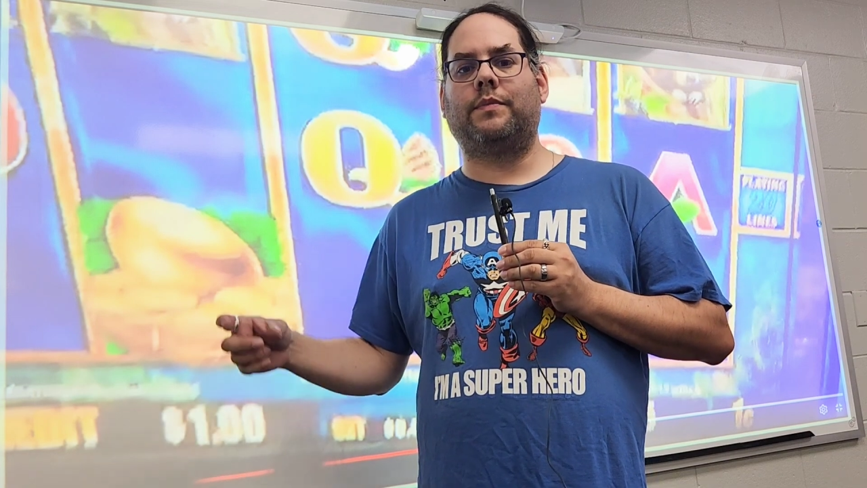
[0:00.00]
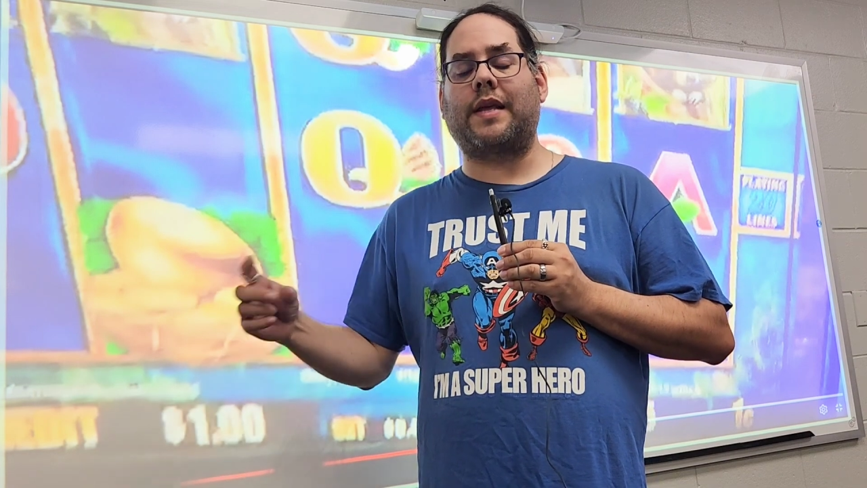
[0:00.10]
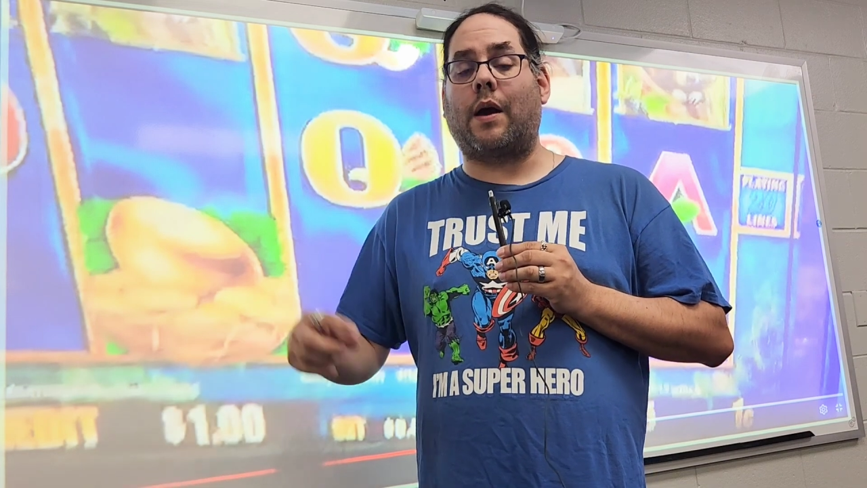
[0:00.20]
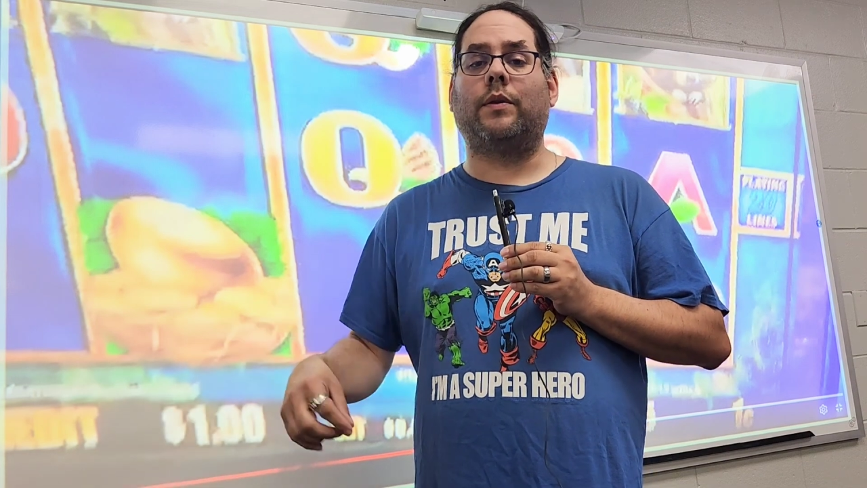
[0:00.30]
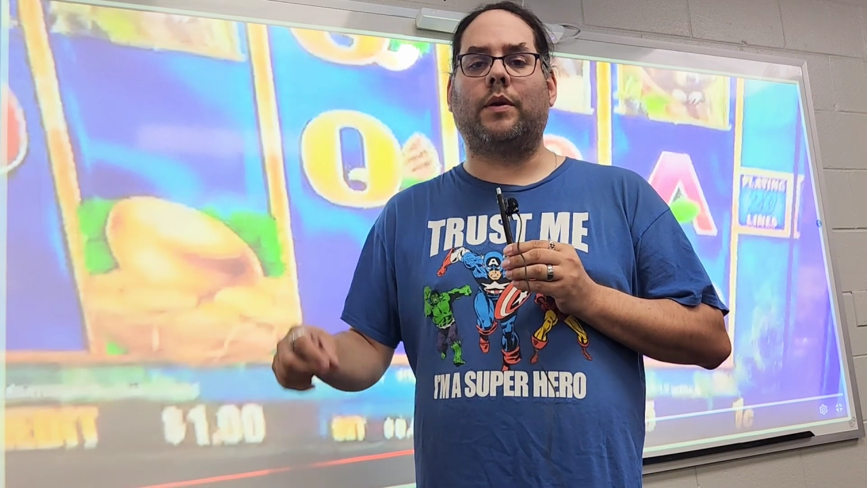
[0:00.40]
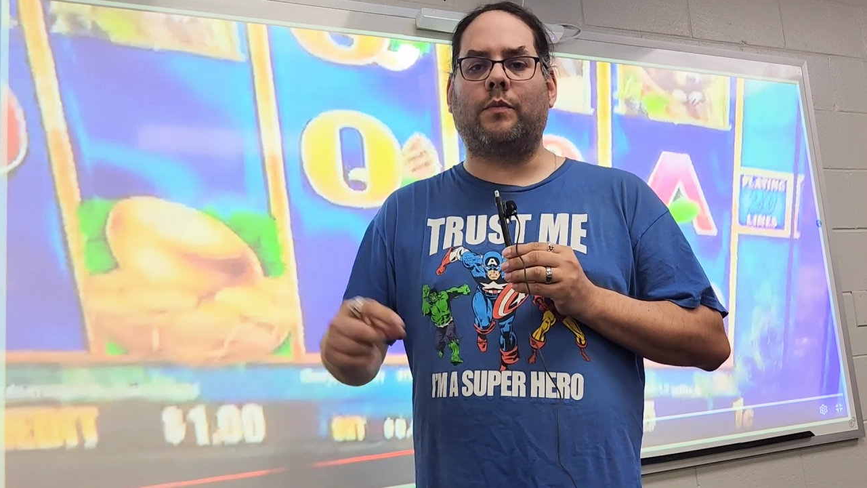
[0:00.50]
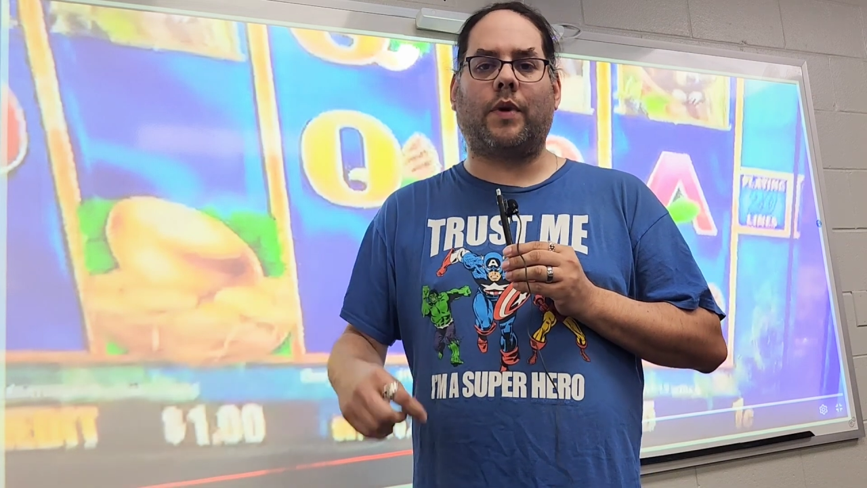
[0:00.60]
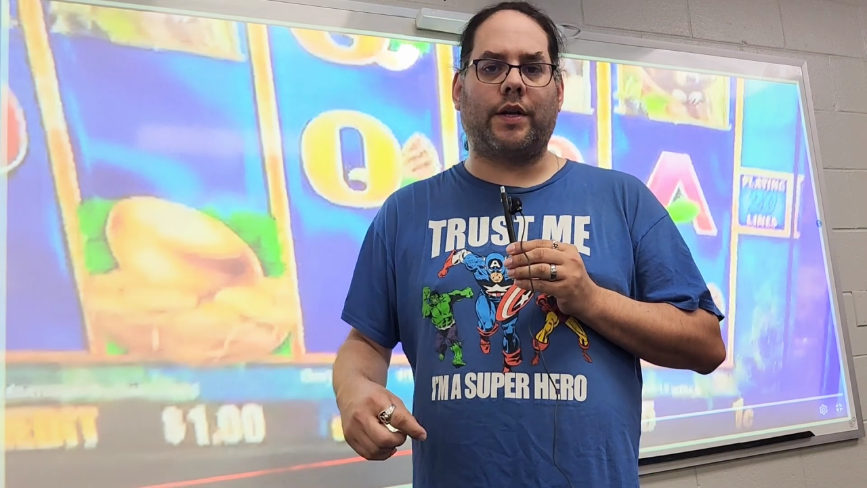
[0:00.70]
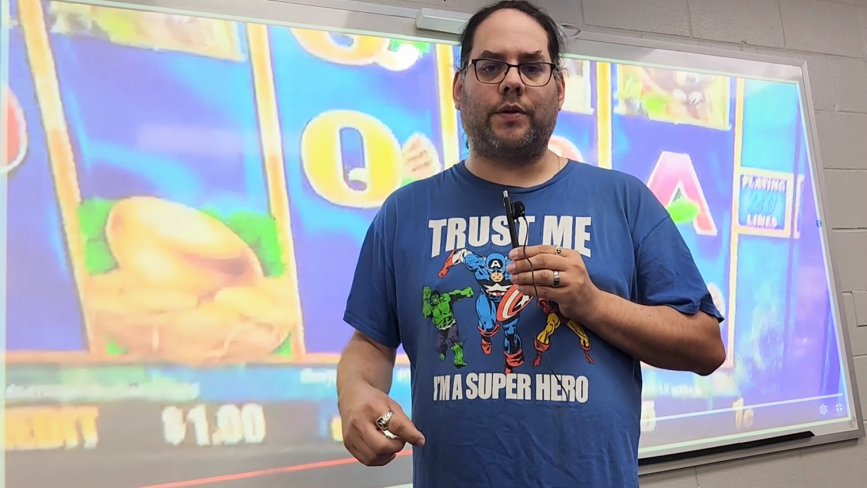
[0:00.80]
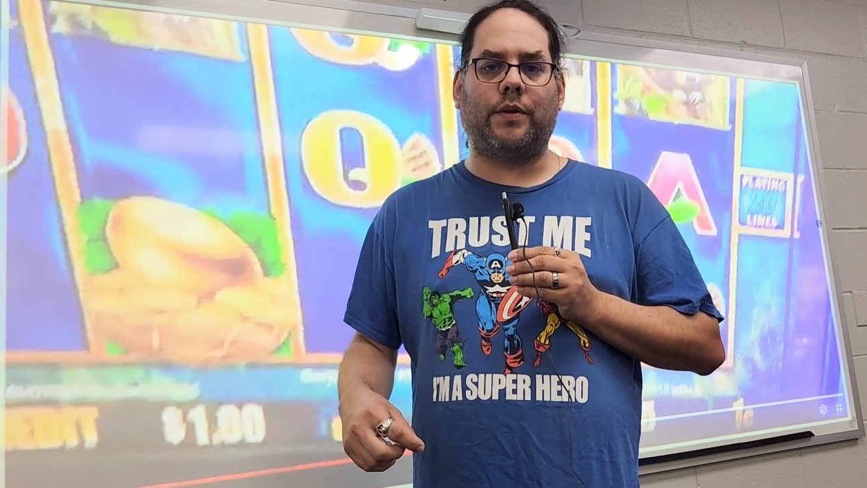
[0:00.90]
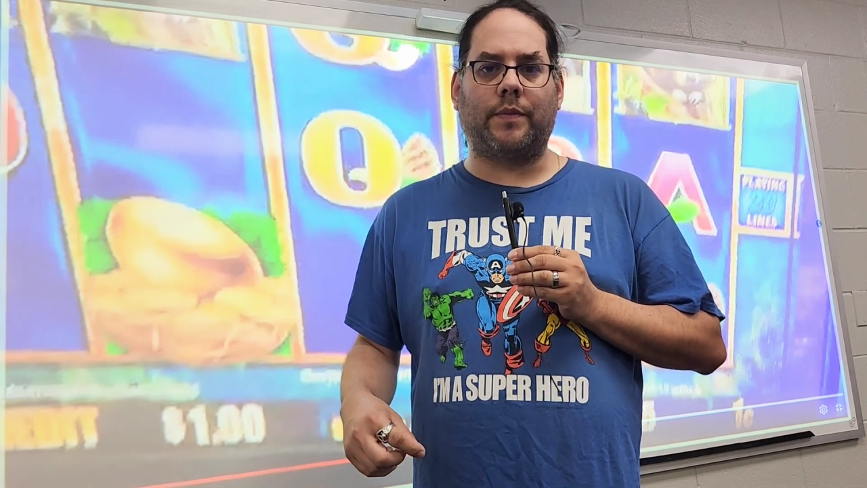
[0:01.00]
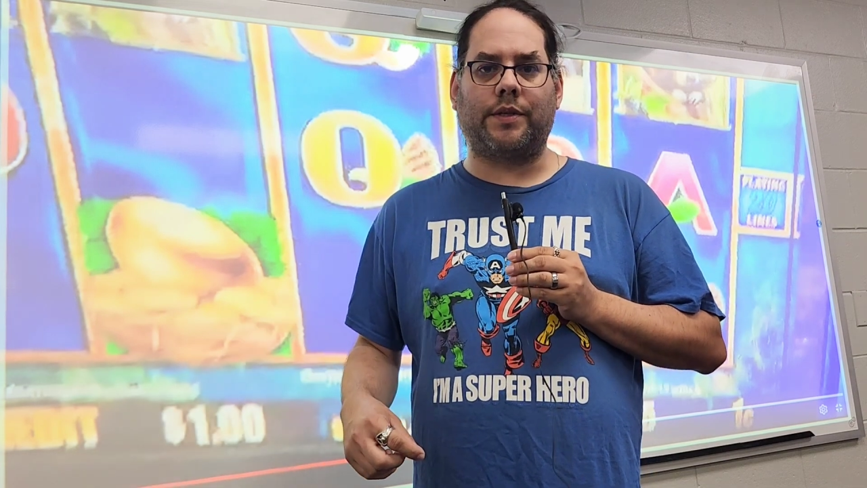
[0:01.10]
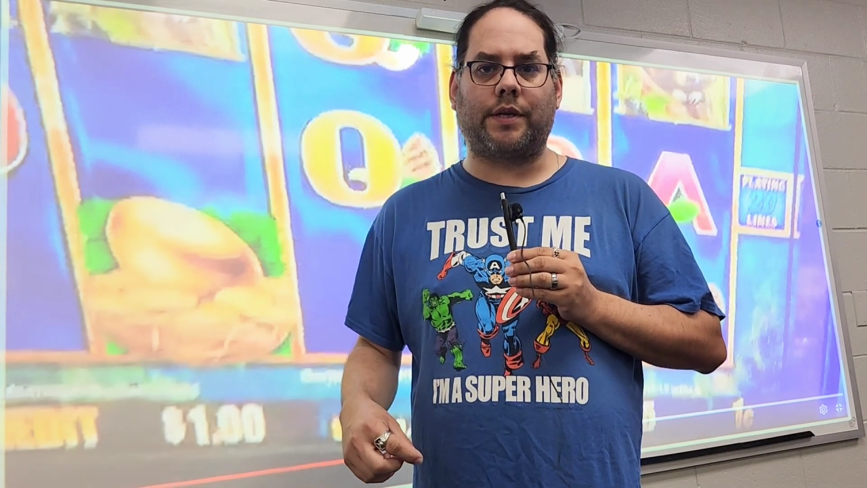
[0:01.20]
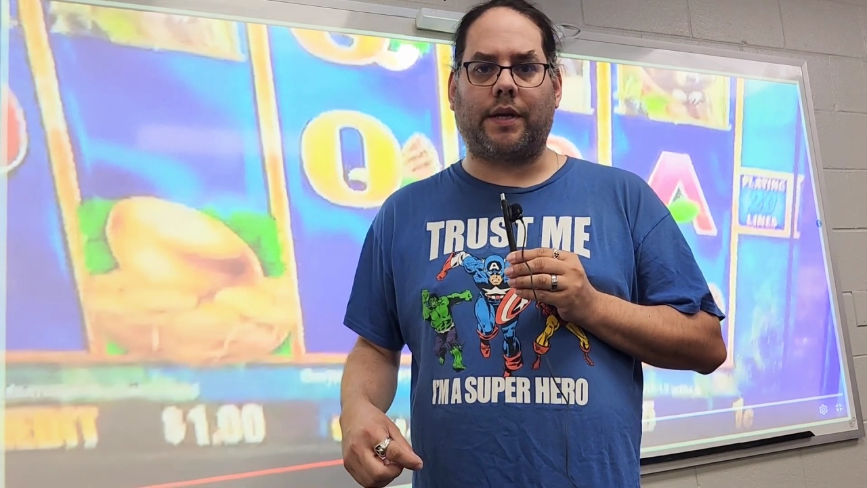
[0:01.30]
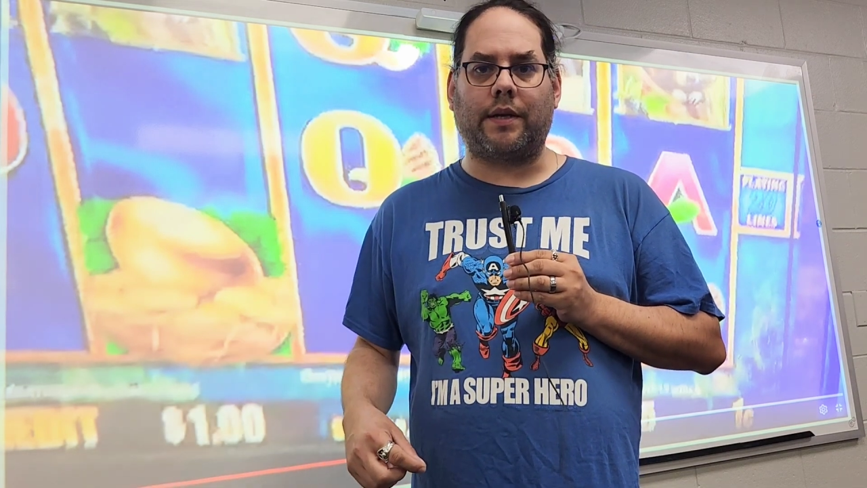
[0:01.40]
download money to the
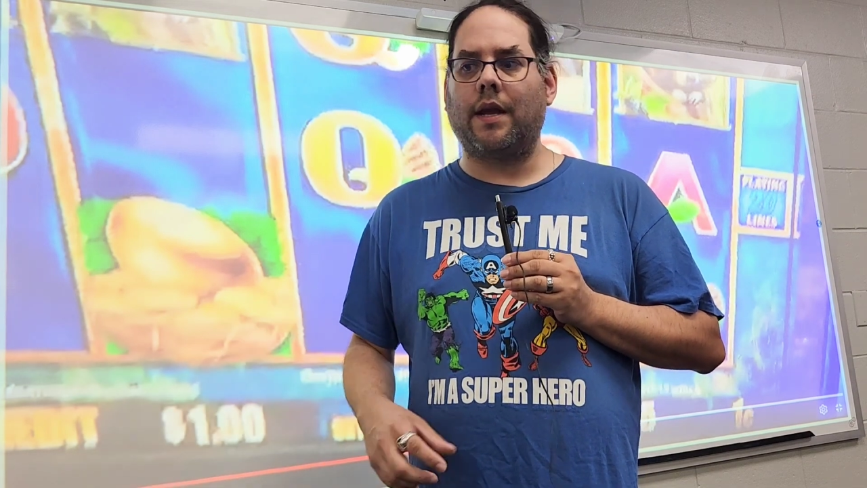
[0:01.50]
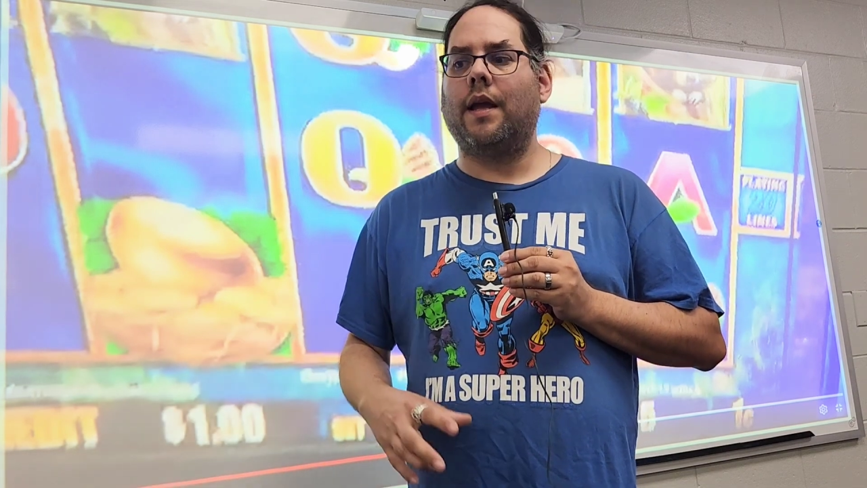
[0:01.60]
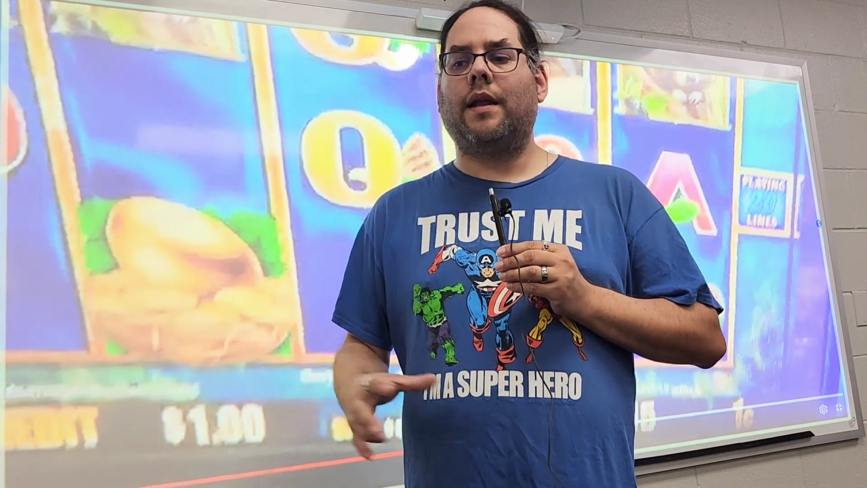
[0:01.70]
machine.